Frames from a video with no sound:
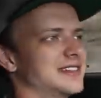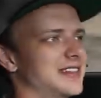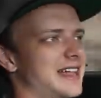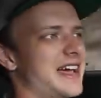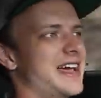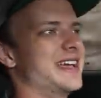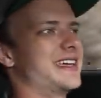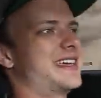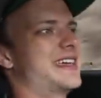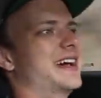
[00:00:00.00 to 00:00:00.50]

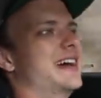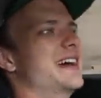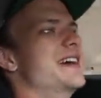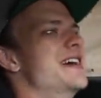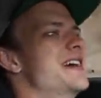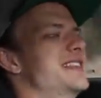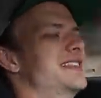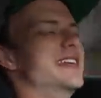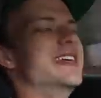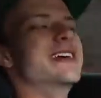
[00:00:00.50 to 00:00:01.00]
Like
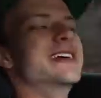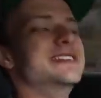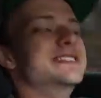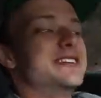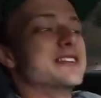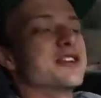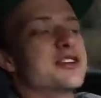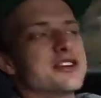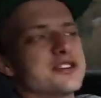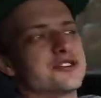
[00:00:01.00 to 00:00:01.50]
the
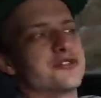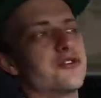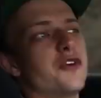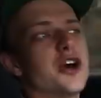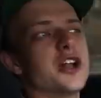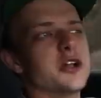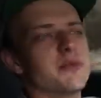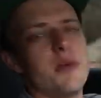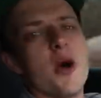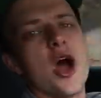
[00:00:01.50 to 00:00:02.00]
interiors
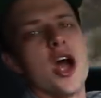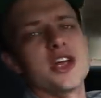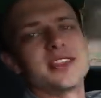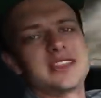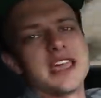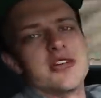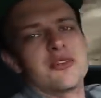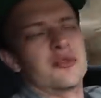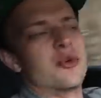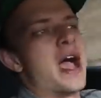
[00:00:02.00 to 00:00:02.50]
fall
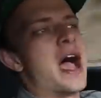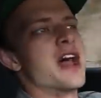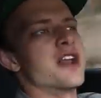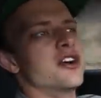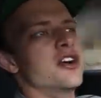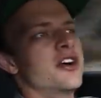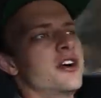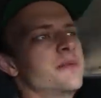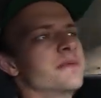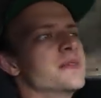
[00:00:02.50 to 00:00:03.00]
apart, they
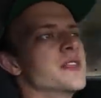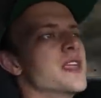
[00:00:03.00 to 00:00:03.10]
rattle.